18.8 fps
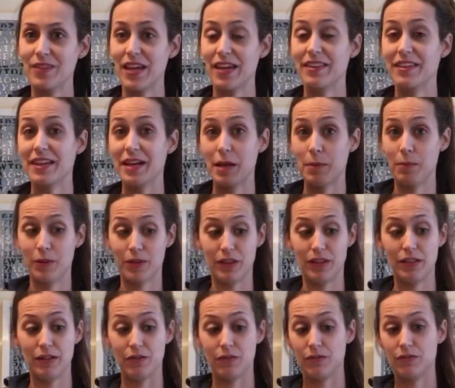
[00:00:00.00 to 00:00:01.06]
And then I put
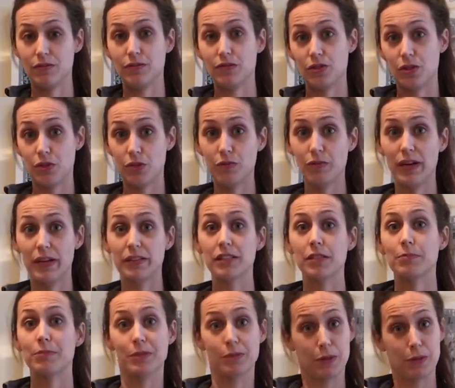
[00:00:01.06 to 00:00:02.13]
the 2 rails
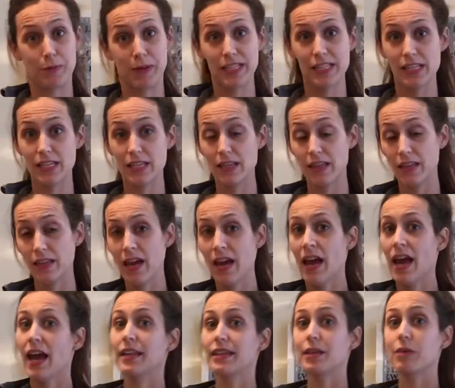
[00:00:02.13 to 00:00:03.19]
in between my teeth.
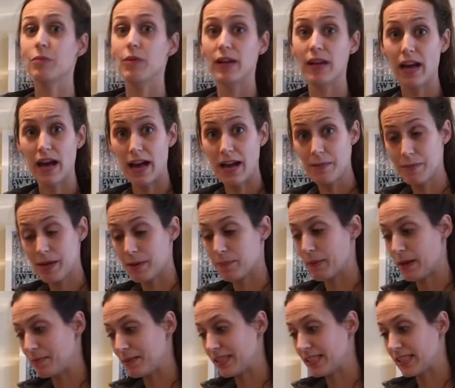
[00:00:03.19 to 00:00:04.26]
And then when I make
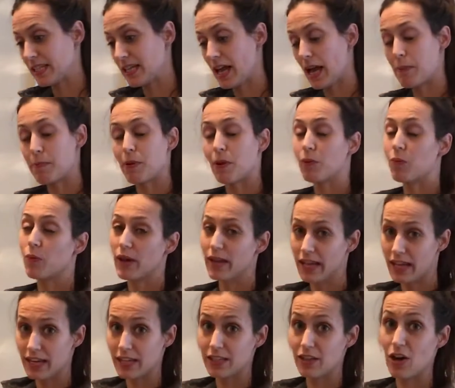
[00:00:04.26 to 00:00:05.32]
baby seat, I put one
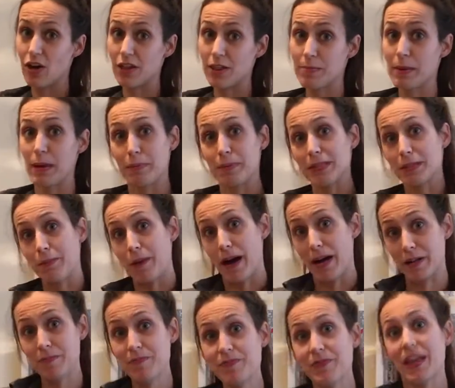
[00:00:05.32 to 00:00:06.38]
hand on the baby's
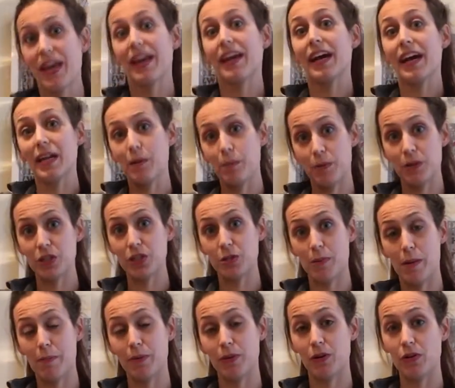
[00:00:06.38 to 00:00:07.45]
bottom and kind of push them
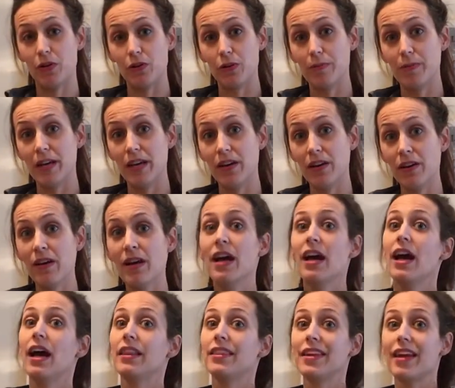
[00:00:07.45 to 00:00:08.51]
up and hold them there.
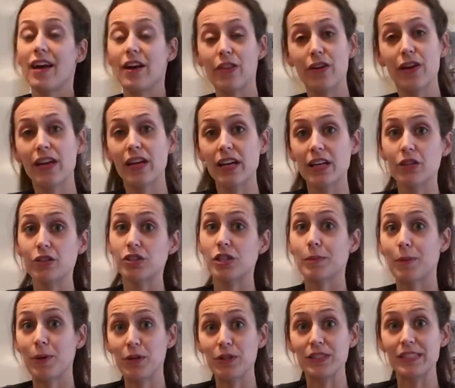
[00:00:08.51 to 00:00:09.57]
And the other hand I use to
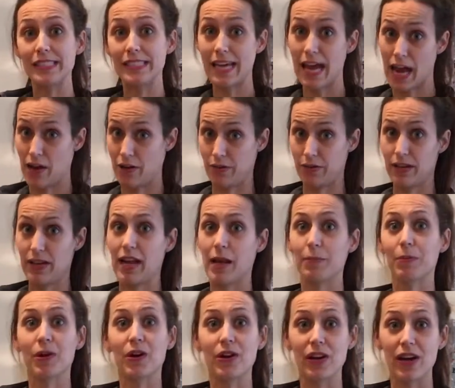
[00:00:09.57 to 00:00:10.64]
pull down, and I
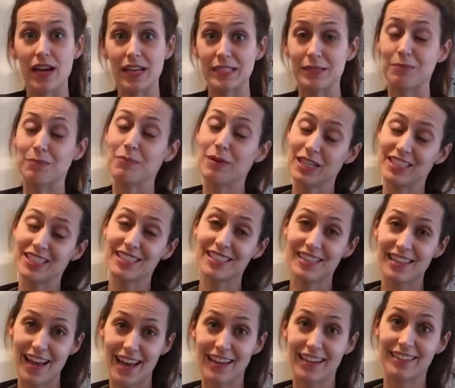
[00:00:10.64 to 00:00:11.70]
pull as much
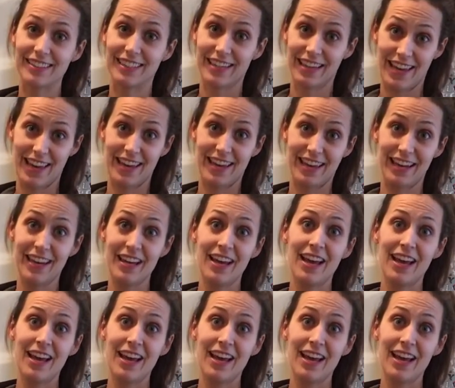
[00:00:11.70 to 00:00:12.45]
slack as I can.